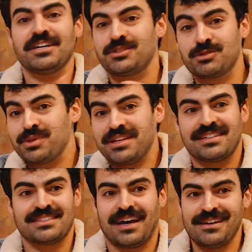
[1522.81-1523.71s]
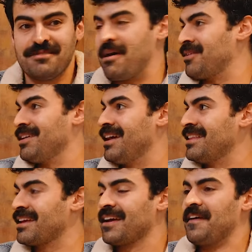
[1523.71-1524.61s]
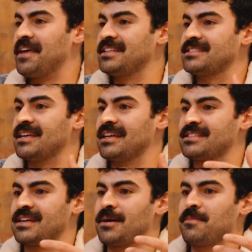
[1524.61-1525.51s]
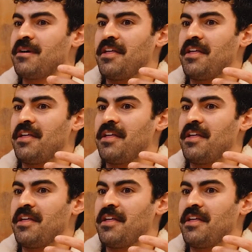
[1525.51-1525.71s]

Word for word: she was really excited about it. And like it's it's um